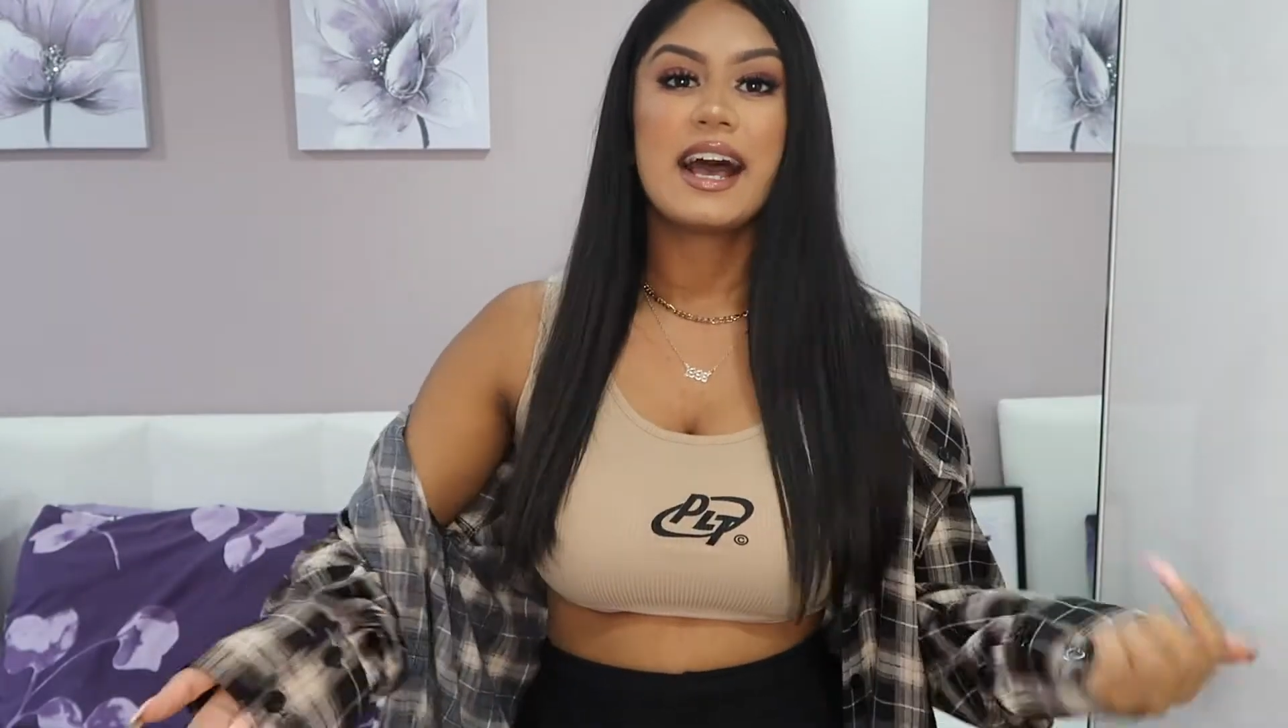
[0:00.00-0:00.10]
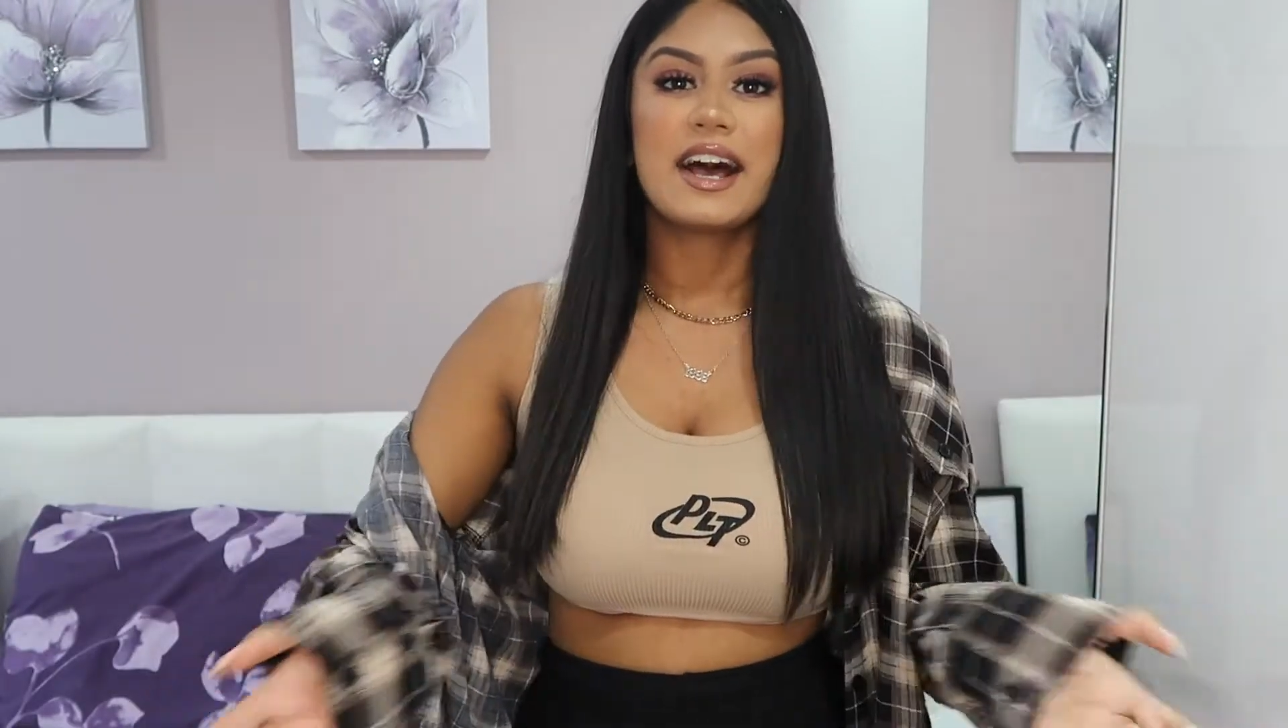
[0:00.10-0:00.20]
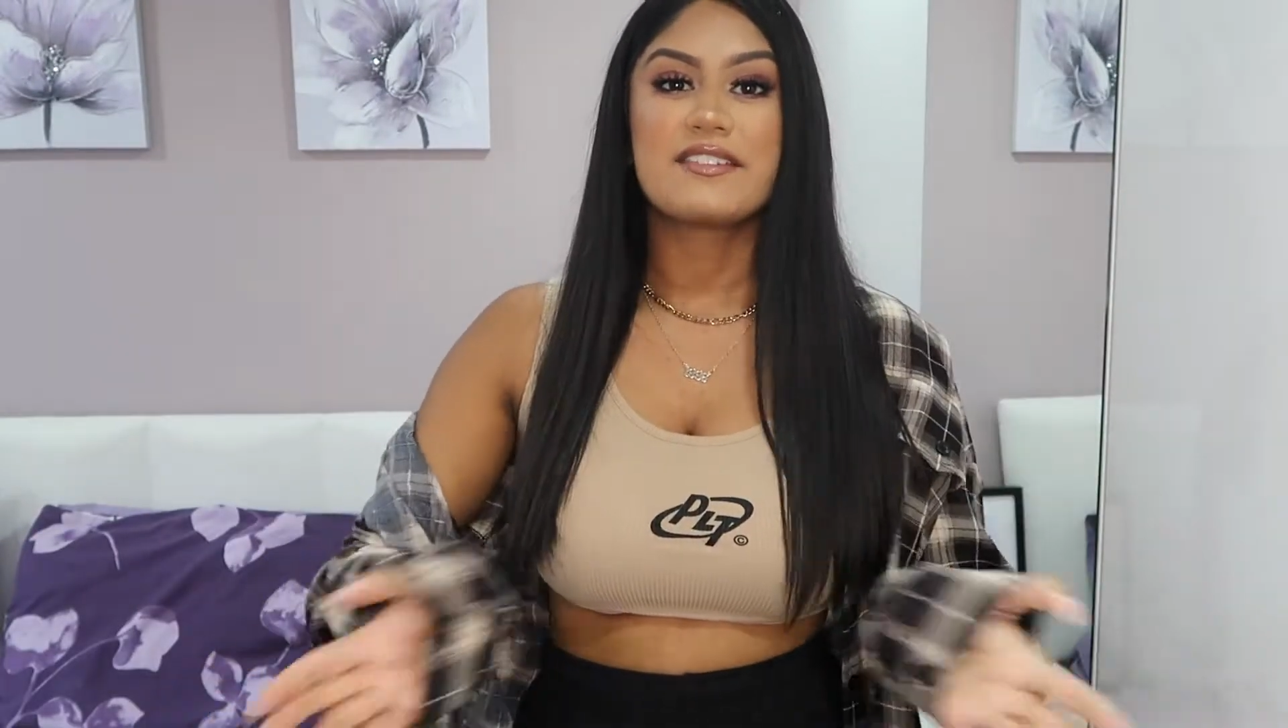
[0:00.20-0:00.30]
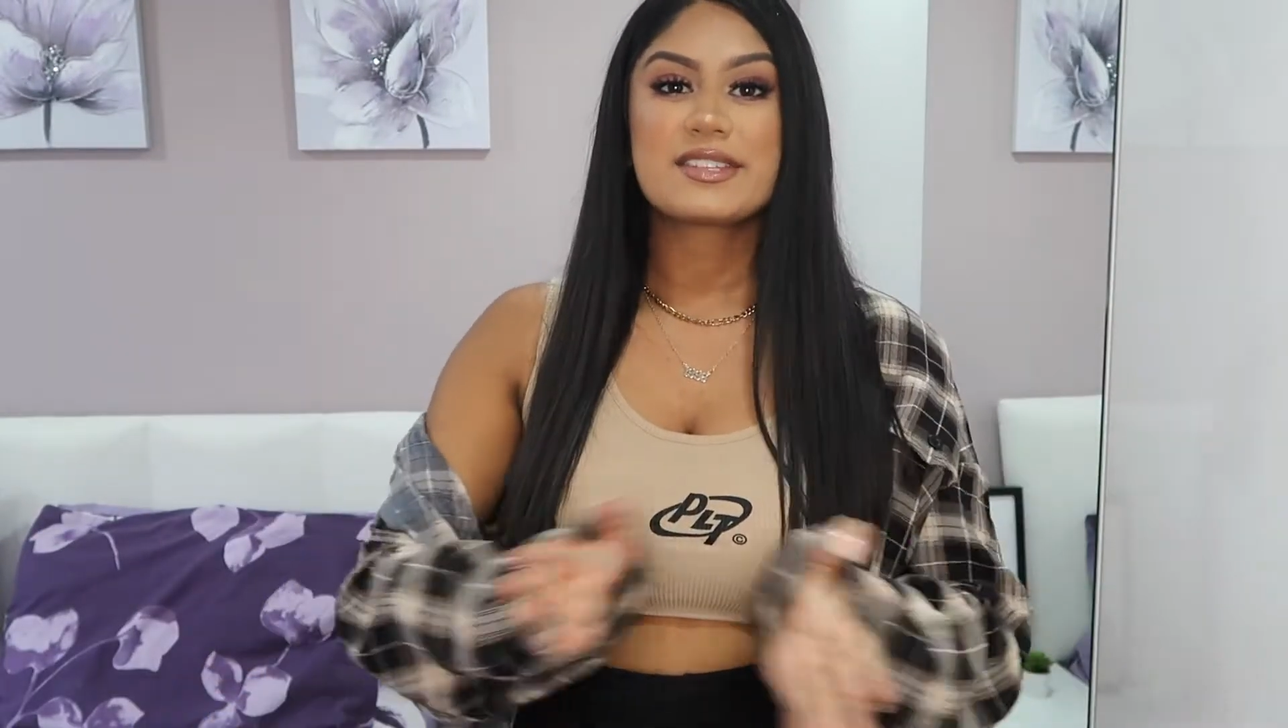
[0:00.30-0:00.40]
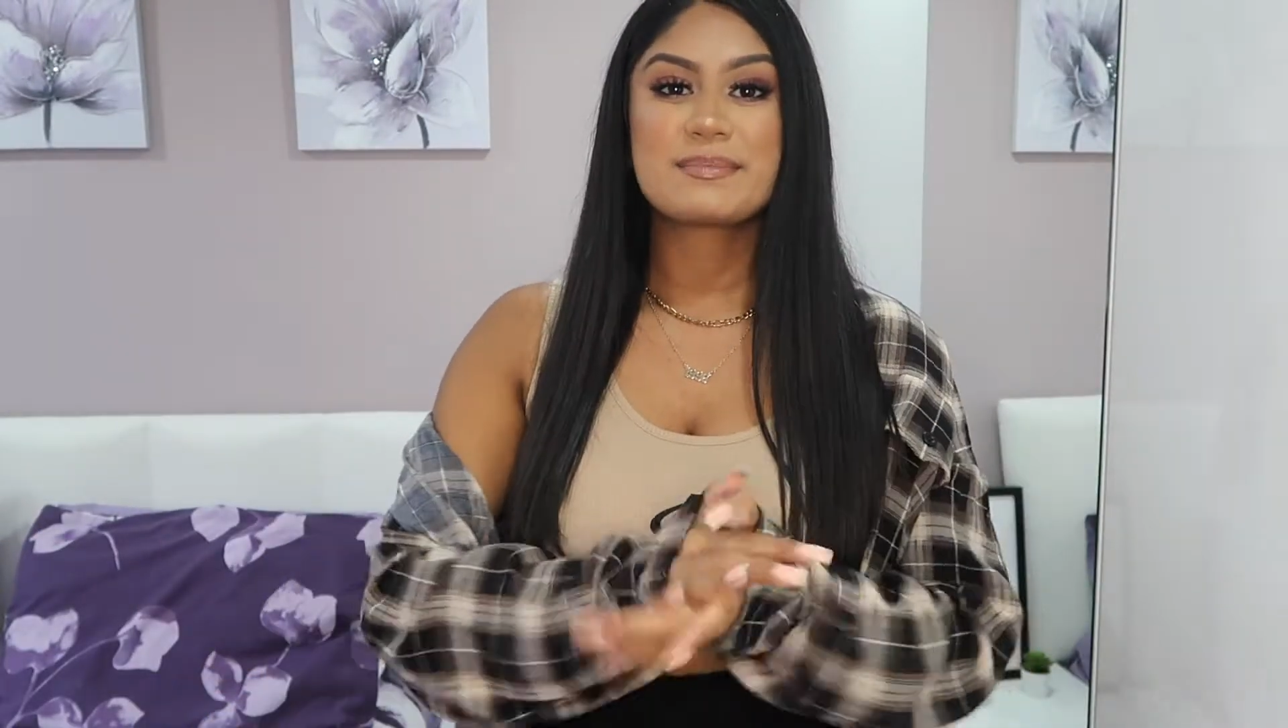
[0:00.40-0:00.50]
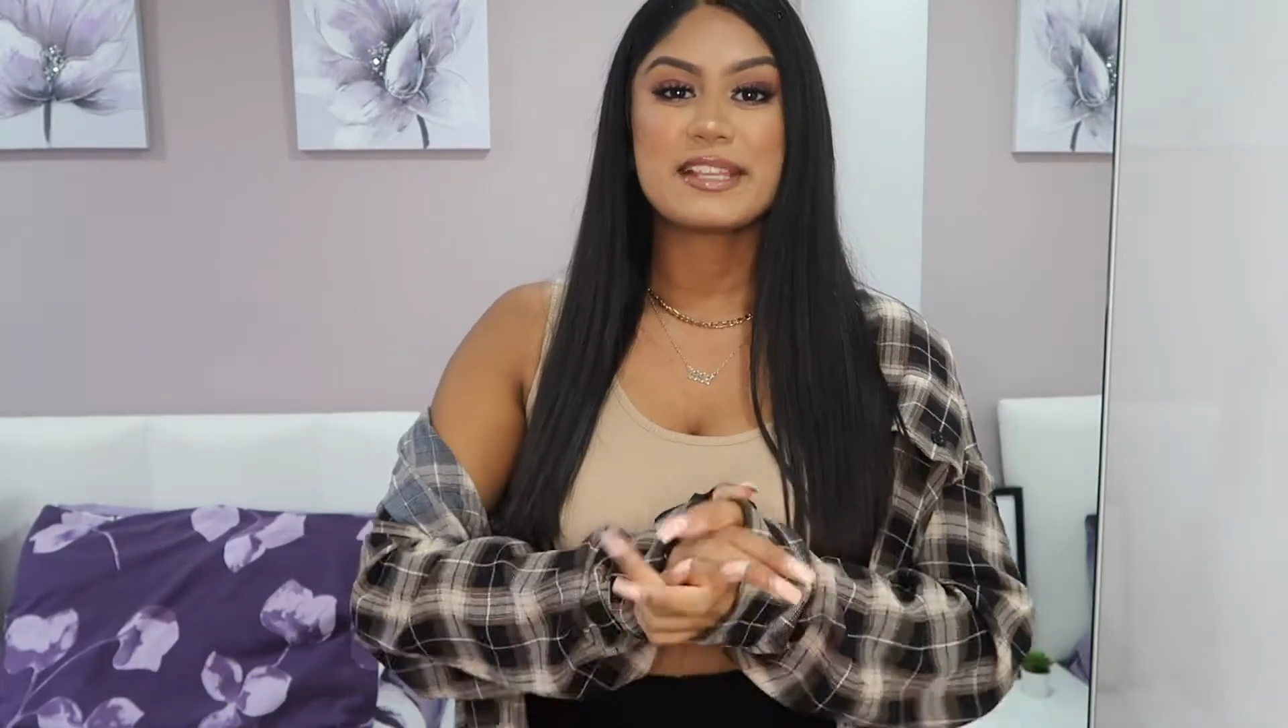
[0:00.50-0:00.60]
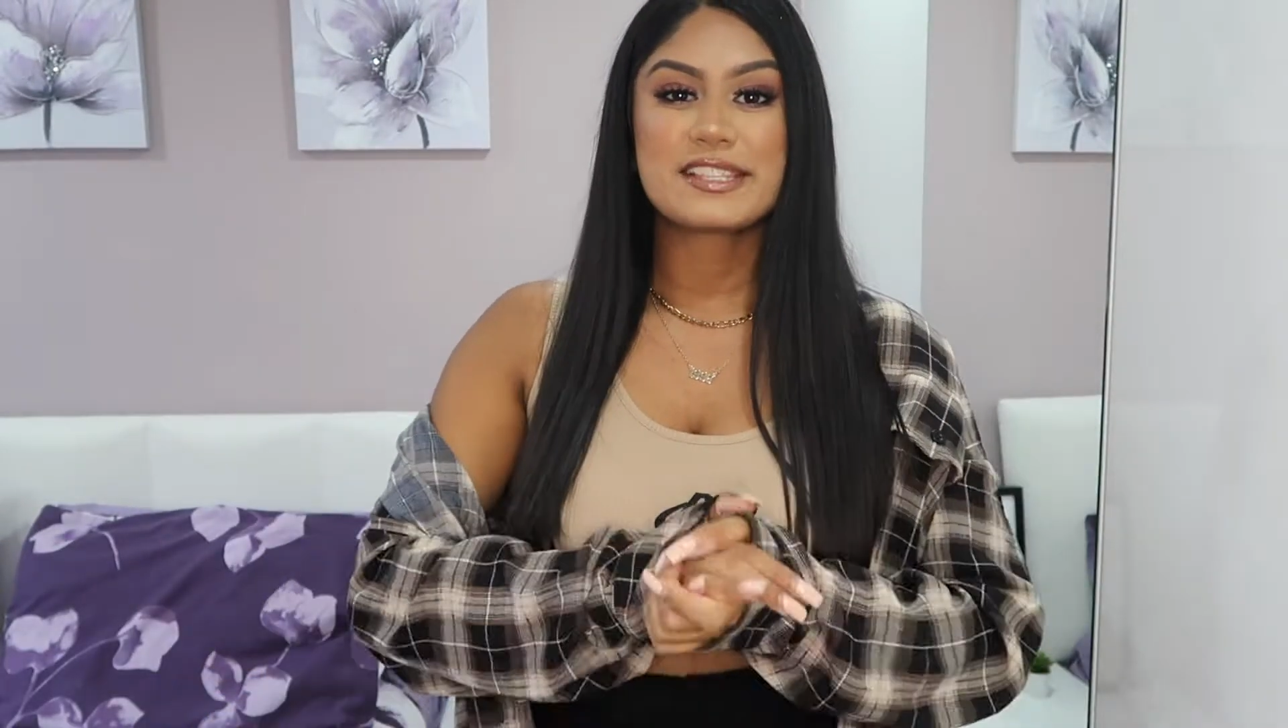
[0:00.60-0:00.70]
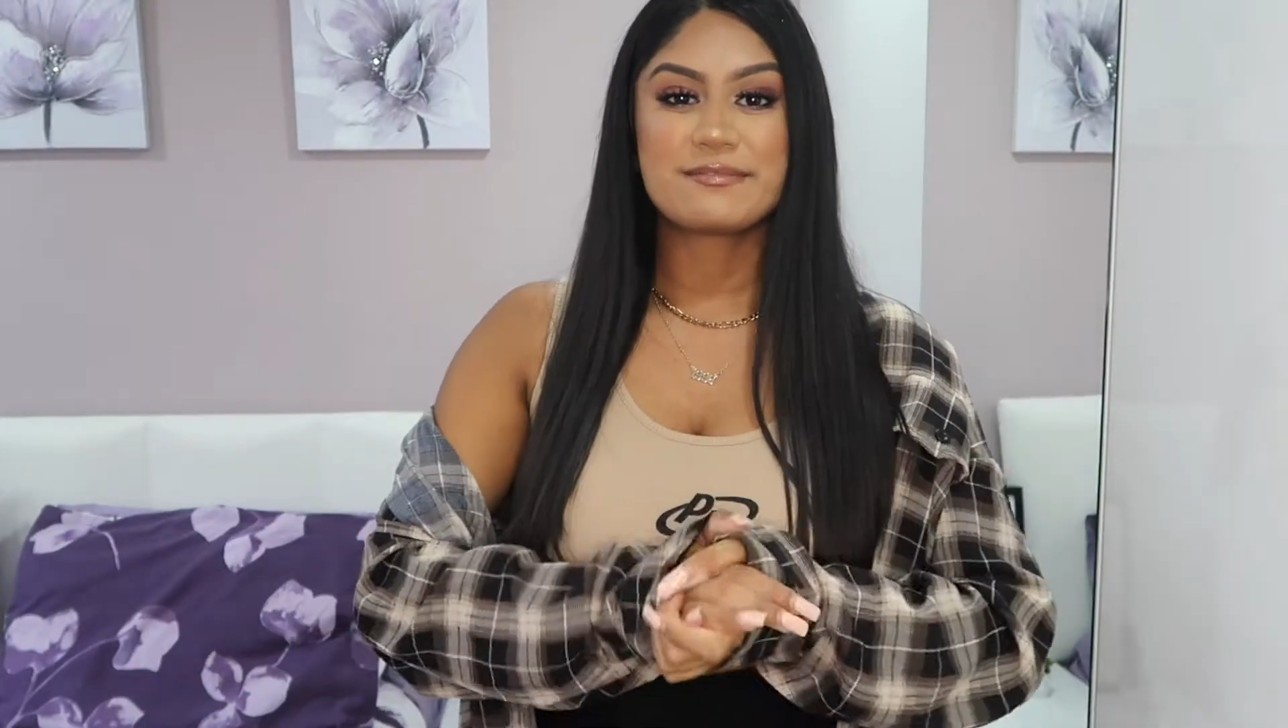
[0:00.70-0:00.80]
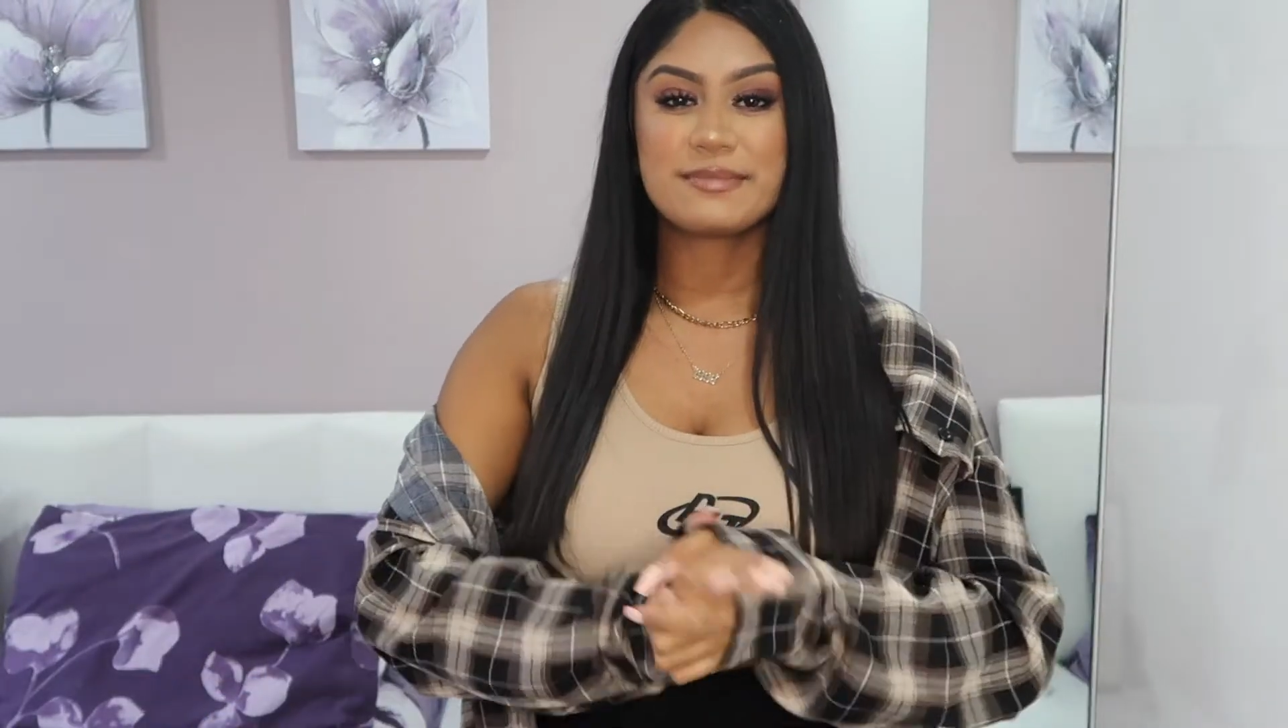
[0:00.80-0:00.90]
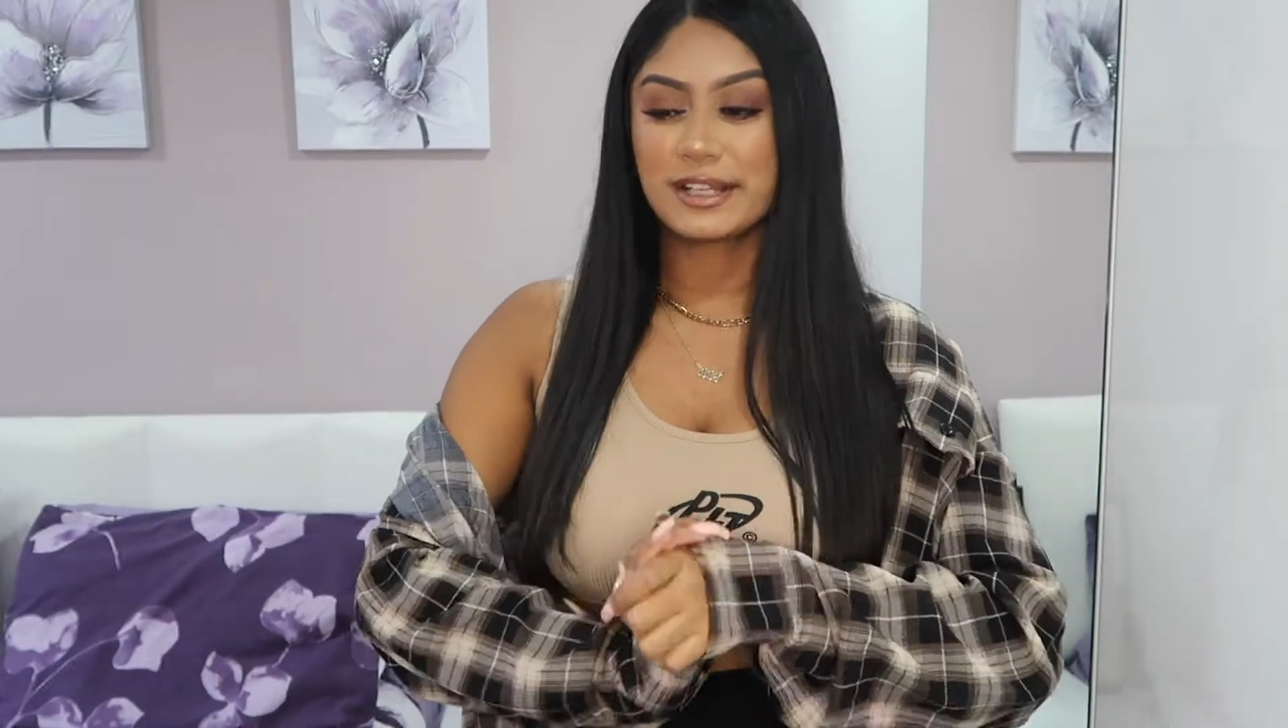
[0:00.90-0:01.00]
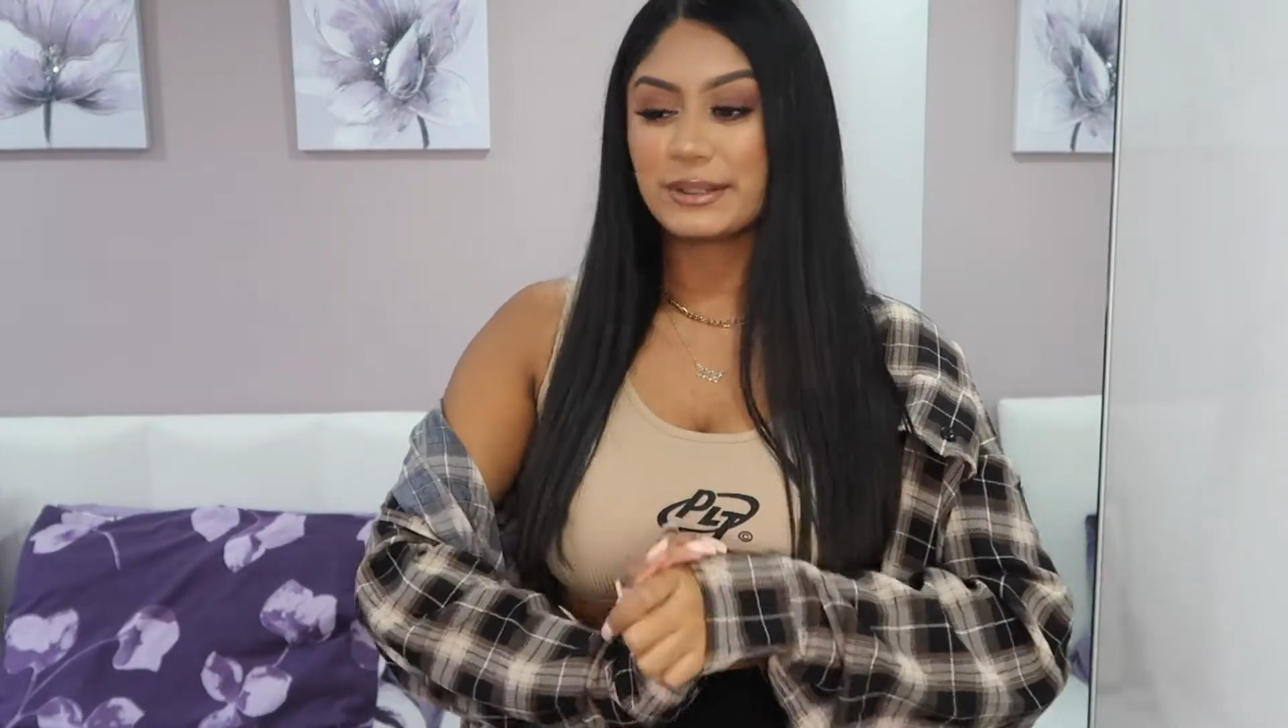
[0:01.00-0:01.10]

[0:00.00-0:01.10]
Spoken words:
I've spent some of my